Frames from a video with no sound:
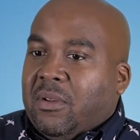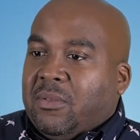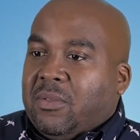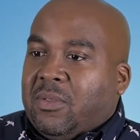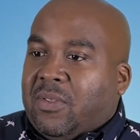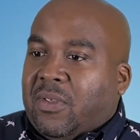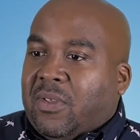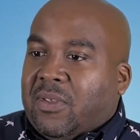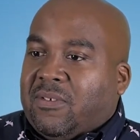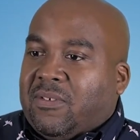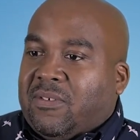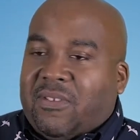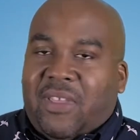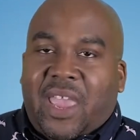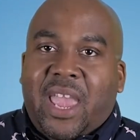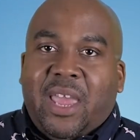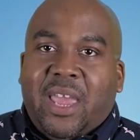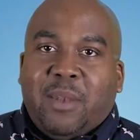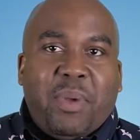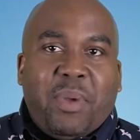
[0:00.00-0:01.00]
the
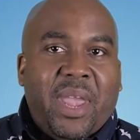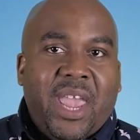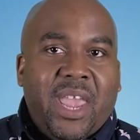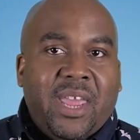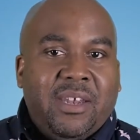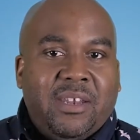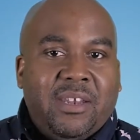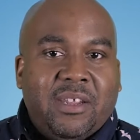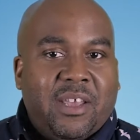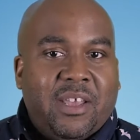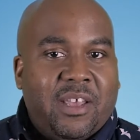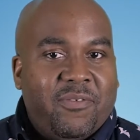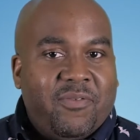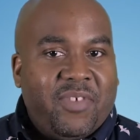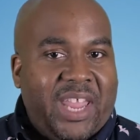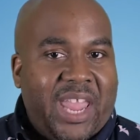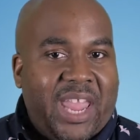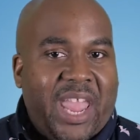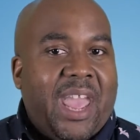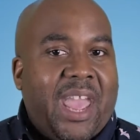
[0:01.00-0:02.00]
sad panda of
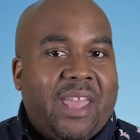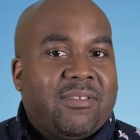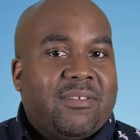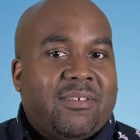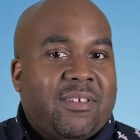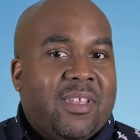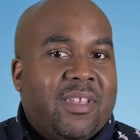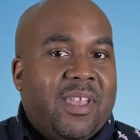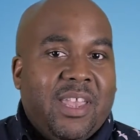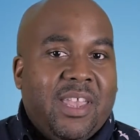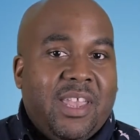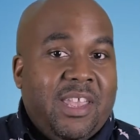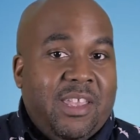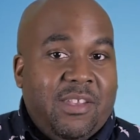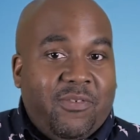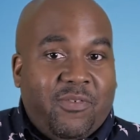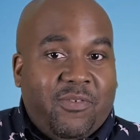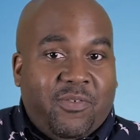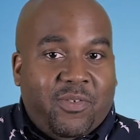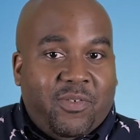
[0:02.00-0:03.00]
Cats
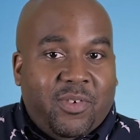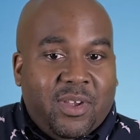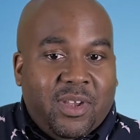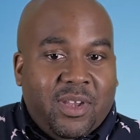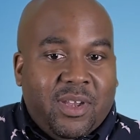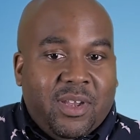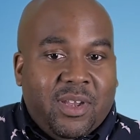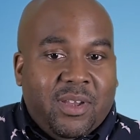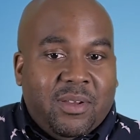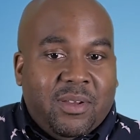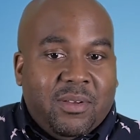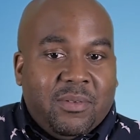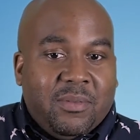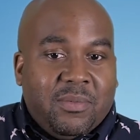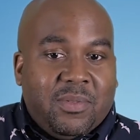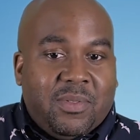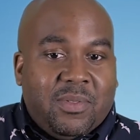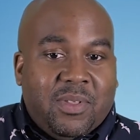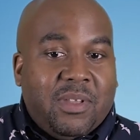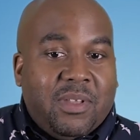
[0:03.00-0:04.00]
if
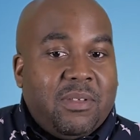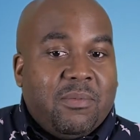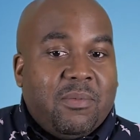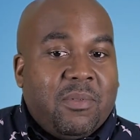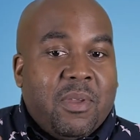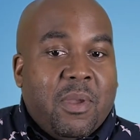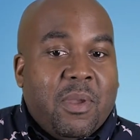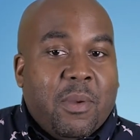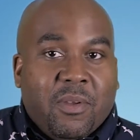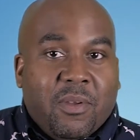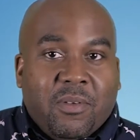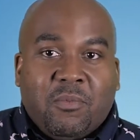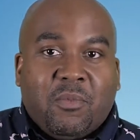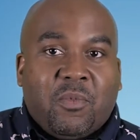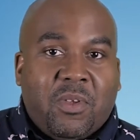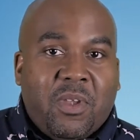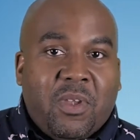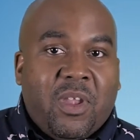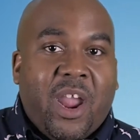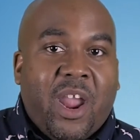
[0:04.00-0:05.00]
the
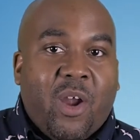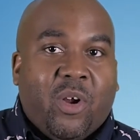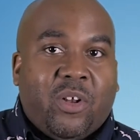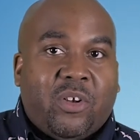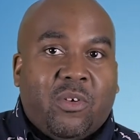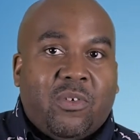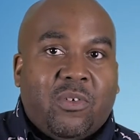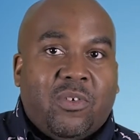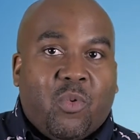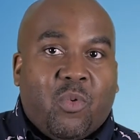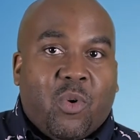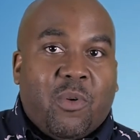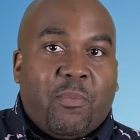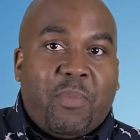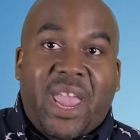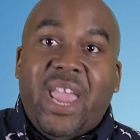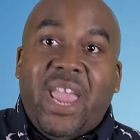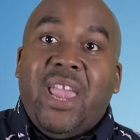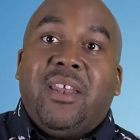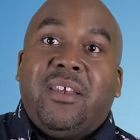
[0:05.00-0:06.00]
characters were
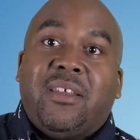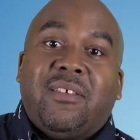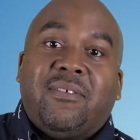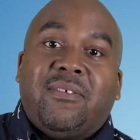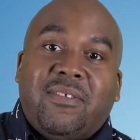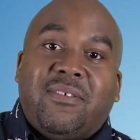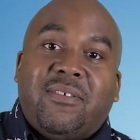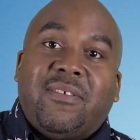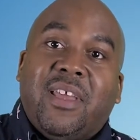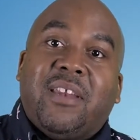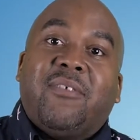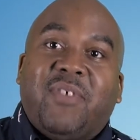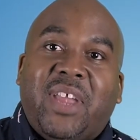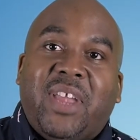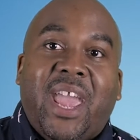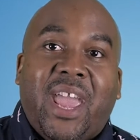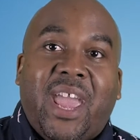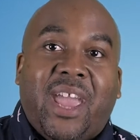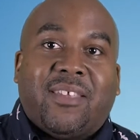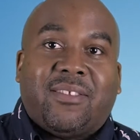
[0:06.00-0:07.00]
pandas instead of
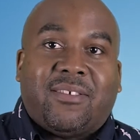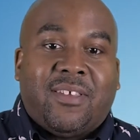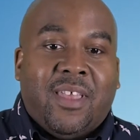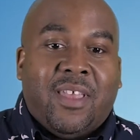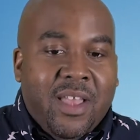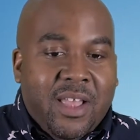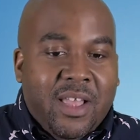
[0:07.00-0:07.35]
cats.